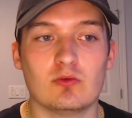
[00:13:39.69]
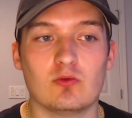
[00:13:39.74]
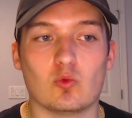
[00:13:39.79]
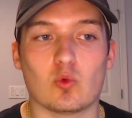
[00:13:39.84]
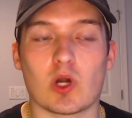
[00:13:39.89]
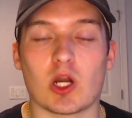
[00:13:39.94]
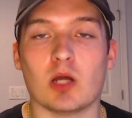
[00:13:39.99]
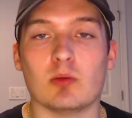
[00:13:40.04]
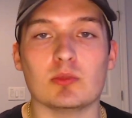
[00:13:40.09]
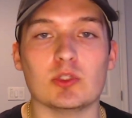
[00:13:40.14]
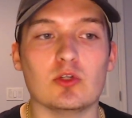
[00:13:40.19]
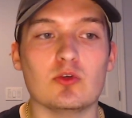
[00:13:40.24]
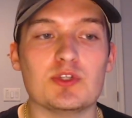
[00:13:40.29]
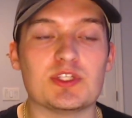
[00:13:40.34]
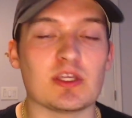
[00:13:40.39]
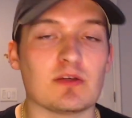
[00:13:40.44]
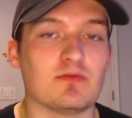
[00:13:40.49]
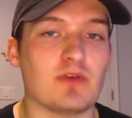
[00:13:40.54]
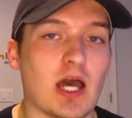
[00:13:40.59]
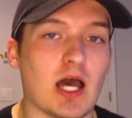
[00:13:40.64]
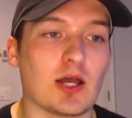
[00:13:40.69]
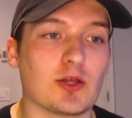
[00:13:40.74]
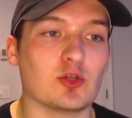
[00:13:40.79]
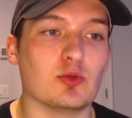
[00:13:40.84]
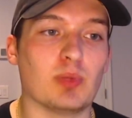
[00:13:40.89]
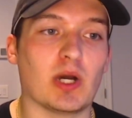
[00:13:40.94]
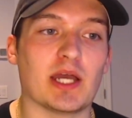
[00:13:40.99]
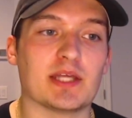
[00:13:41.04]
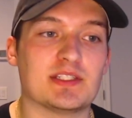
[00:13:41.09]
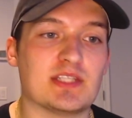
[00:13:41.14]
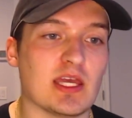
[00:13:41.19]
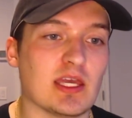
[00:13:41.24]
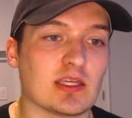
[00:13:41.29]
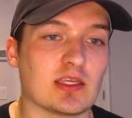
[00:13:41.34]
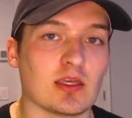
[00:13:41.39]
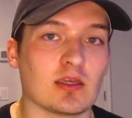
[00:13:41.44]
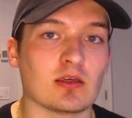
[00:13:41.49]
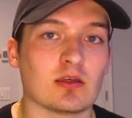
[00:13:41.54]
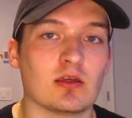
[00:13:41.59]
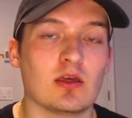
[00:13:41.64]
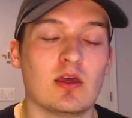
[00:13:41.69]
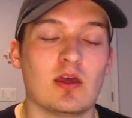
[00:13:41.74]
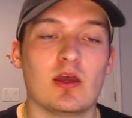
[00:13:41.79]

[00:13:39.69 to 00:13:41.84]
where I'm losing value by taking